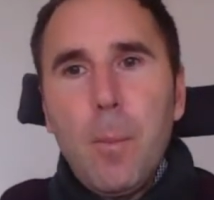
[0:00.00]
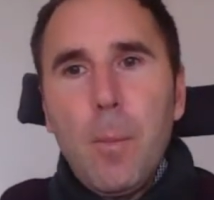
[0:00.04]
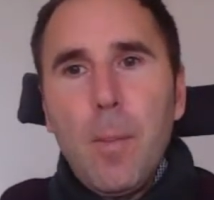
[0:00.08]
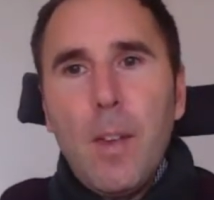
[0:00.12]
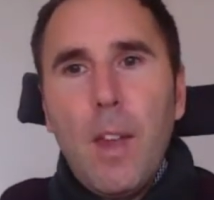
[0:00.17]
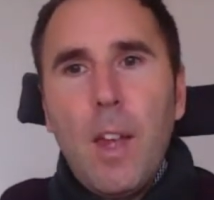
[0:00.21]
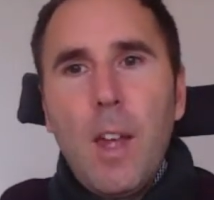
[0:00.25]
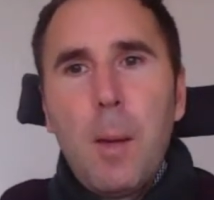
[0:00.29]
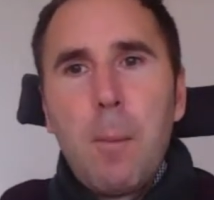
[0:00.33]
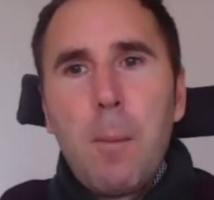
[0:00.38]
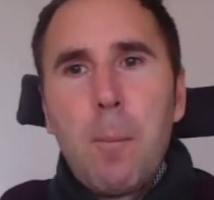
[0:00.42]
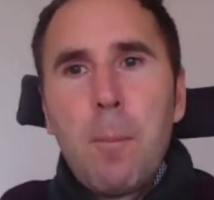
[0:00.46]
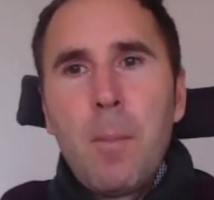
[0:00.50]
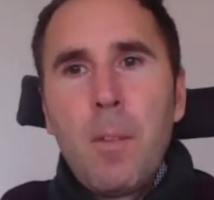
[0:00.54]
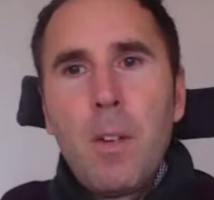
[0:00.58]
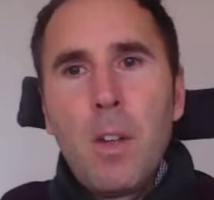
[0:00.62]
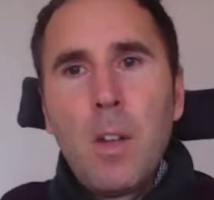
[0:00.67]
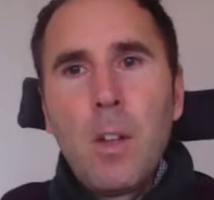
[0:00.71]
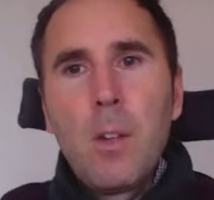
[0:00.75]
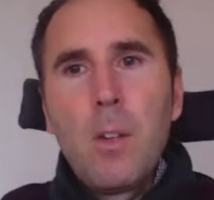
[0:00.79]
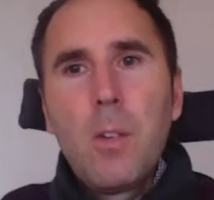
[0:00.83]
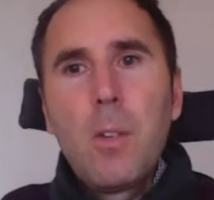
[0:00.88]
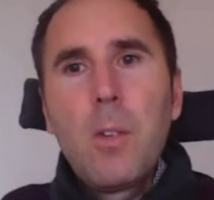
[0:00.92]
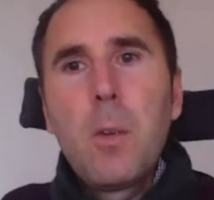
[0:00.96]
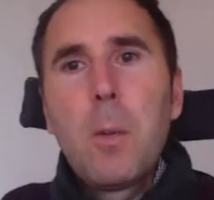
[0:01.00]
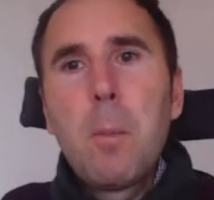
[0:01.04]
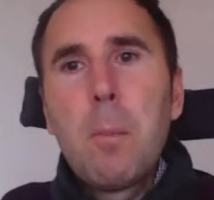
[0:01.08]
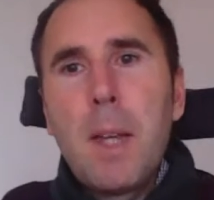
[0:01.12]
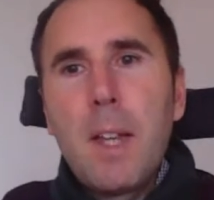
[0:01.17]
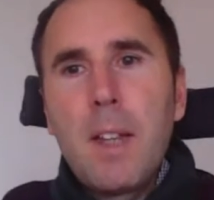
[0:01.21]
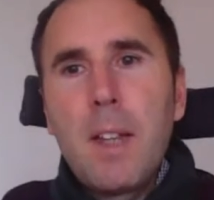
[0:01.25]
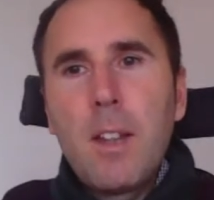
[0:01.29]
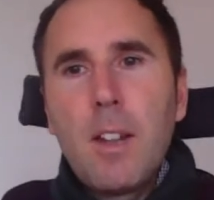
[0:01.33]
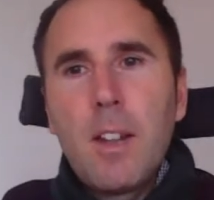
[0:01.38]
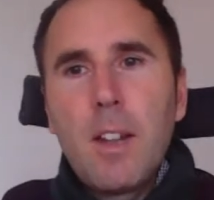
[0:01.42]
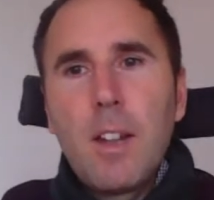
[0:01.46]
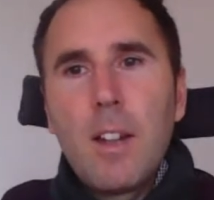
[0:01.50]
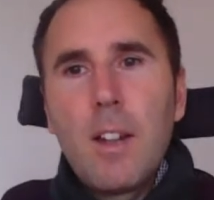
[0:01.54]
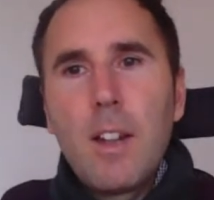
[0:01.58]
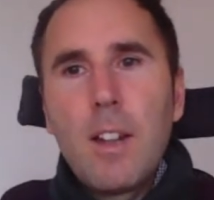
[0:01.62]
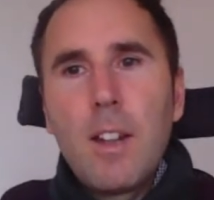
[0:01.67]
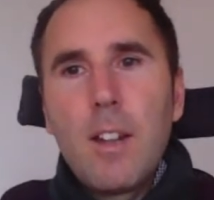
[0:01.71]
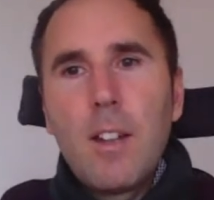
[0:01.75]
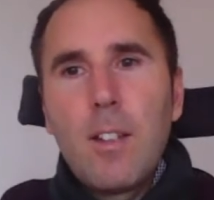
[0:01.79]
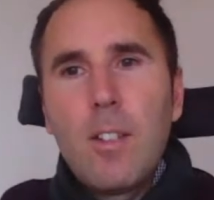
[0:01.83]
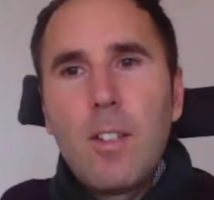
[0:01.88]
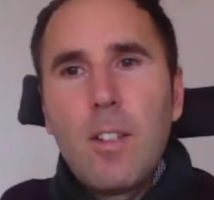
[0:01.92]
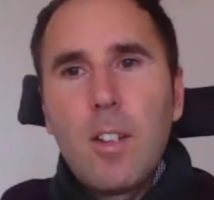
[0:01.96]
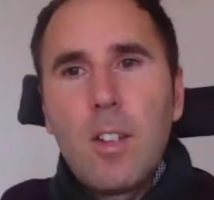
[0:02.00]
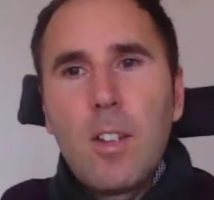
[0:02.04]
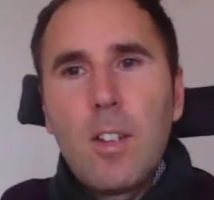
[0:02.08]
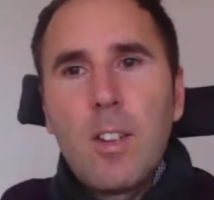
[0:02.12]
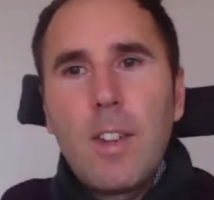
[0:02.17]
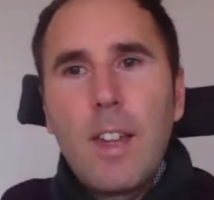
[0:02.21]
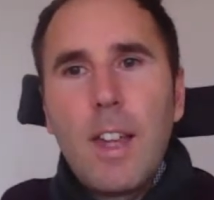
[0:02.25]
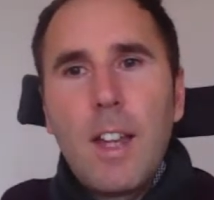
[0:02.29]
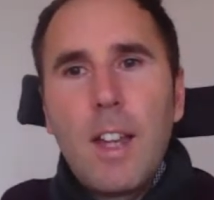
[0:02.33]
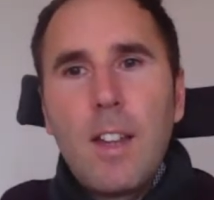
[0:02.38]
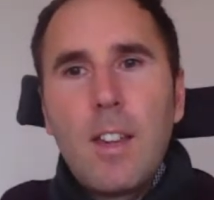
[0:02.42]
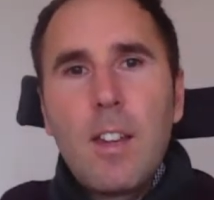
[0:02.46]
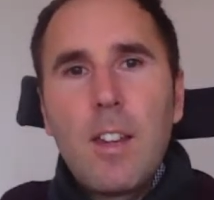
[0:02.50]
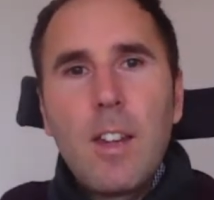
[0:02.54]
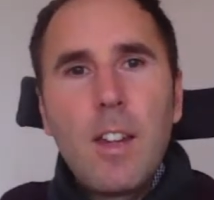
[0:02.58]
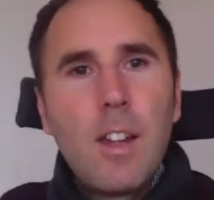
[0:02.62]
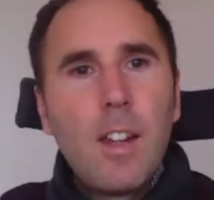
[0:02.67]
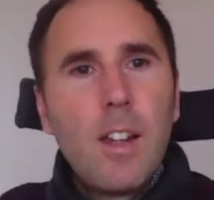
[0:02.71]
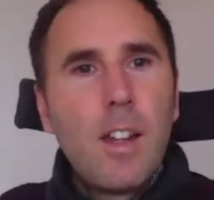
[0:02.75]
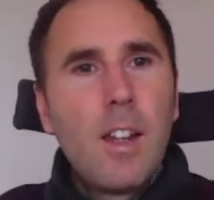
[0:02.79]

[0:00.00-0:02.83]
Sumeda has just said,